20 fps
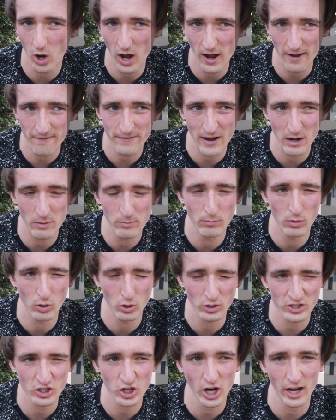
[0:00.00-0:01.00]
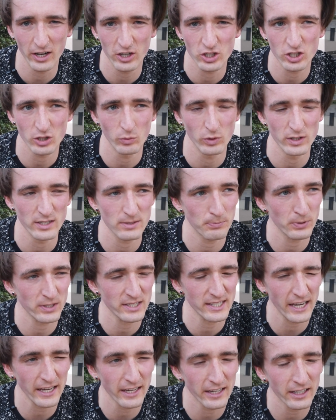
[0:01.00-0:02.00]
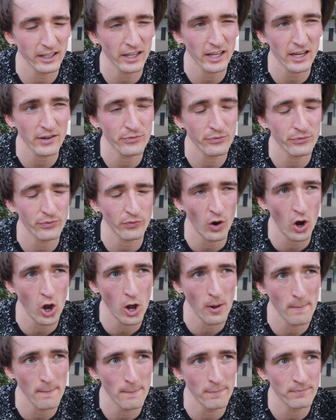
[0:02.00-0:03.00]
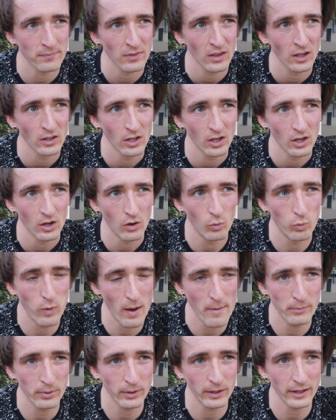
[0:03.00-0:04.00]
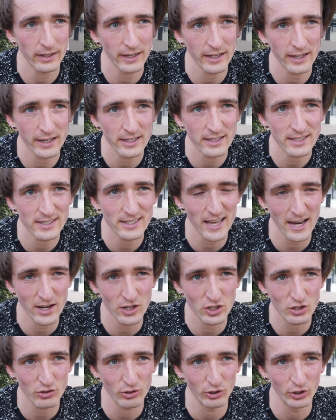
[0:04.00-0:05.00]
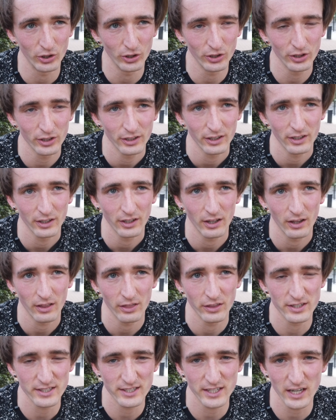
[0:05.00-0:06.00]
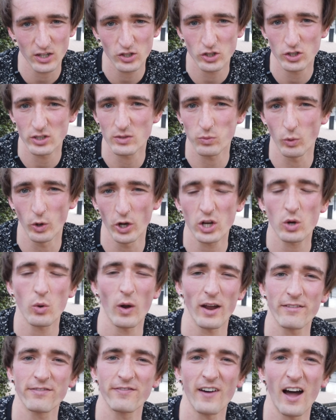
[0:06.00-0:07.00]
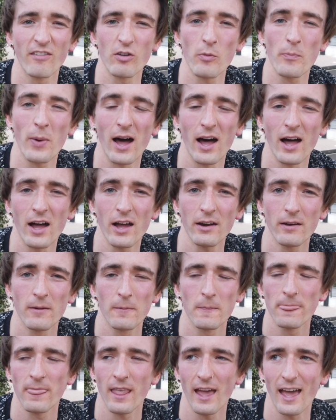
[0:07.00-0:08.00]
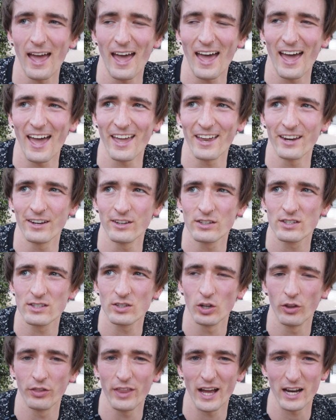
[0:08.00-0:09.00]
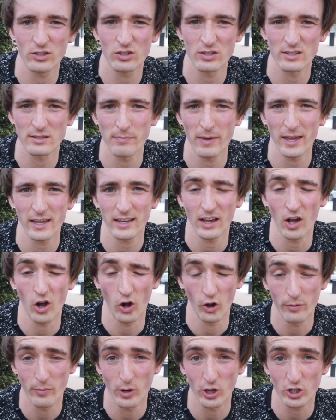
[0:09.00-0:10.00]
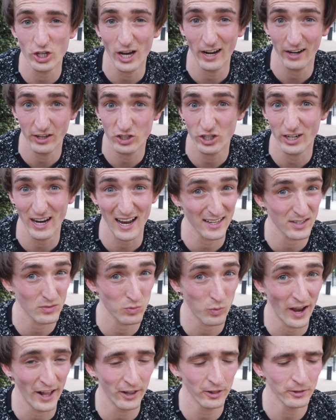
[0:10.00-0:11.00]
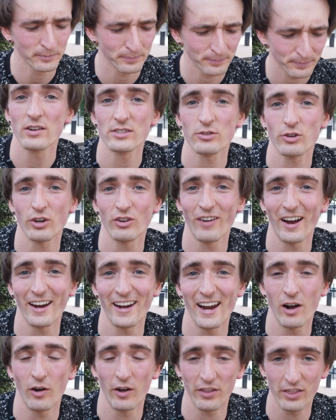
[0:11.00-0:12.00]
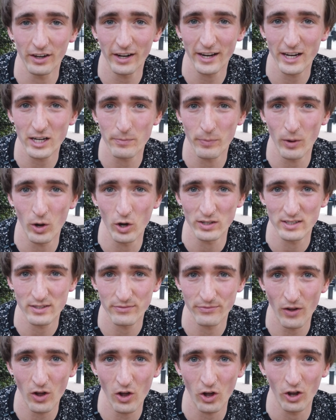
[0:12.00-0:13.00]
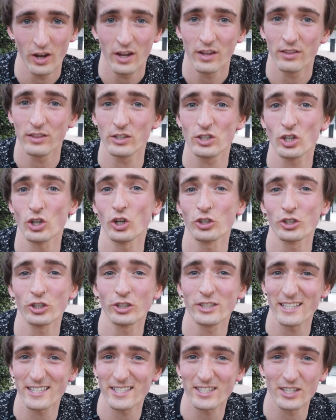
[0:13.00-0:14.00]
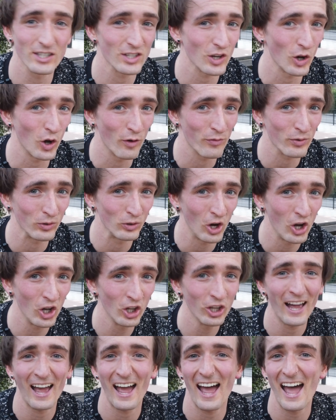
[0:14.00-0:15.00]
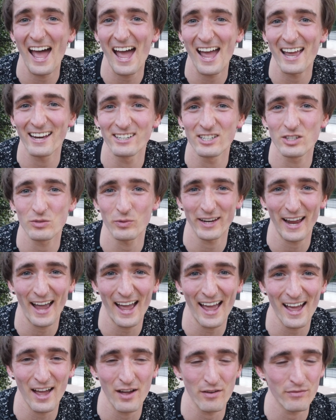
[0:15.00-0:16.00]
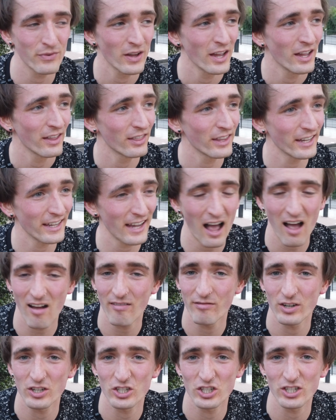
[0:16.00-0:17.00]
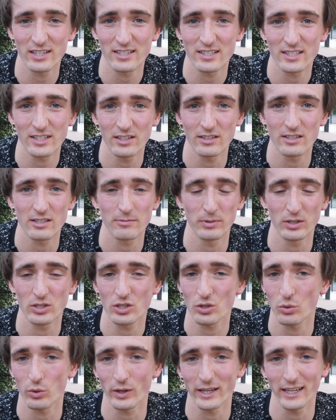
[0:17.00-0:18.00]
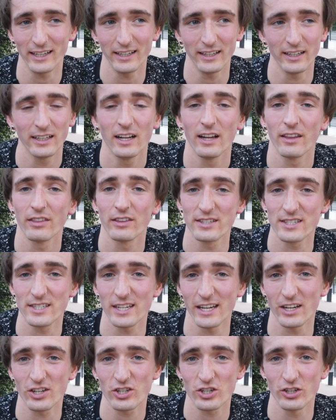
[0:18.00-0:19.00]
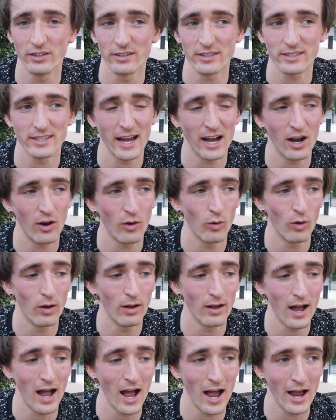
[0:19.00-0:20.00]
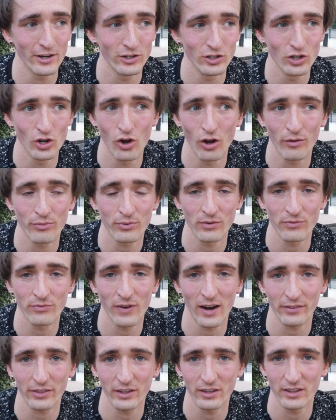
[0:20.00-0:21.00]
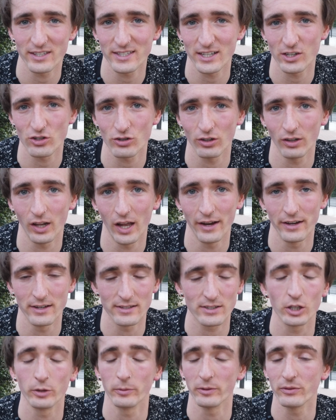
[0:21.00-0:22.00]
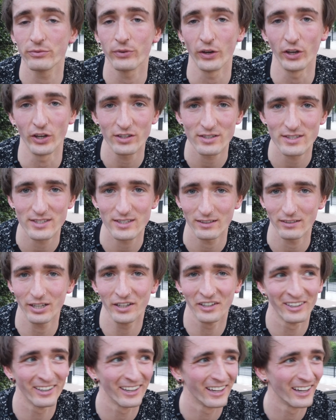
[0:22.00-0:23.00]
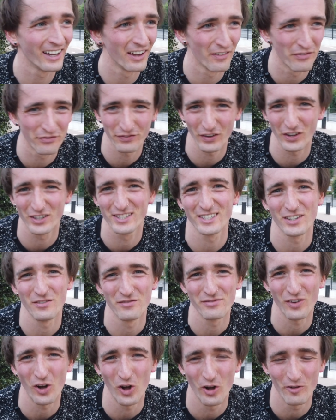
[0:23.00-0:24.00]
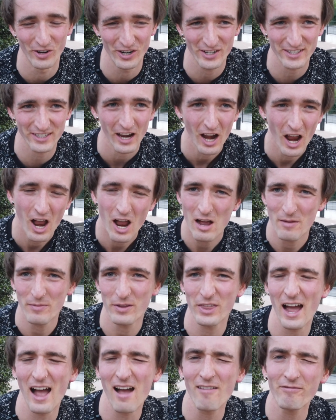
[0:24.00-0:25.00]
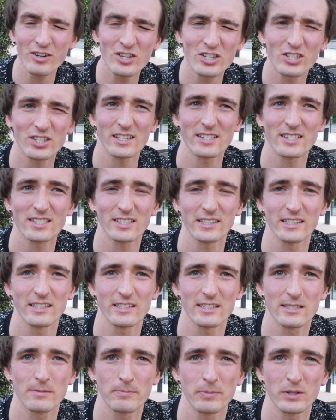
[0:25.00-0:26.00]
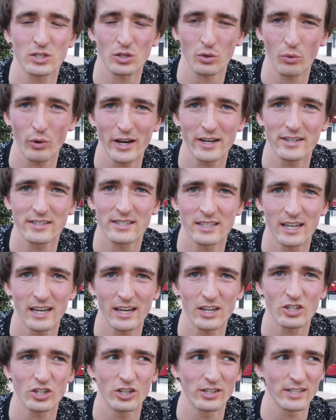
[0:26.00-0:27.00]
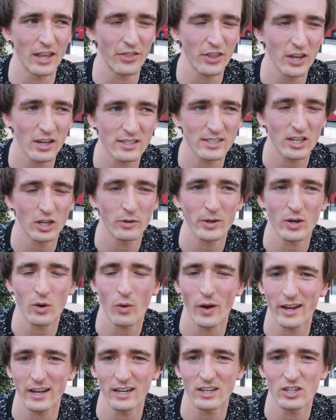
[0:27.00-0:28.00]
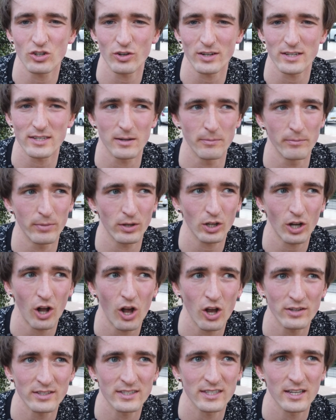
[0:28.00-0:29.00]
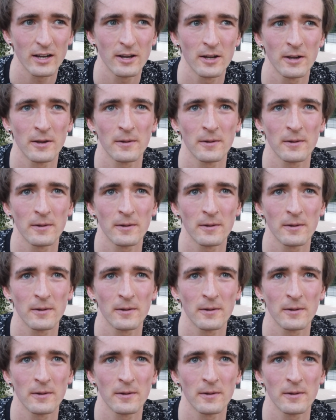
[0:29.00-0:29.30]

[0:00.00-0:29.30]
what I found most challenging was, particularly from Wembley Central, the stations were quite far apart. And so that does make it all the more challenging as well. On screen right now are the leaderboards for the total distance overall, and we have the average distance between the stations. Now, I know for a fact that the Central Line is going to be first, first and foremost, but the average distance between stations, I think it's going to be quite interesting because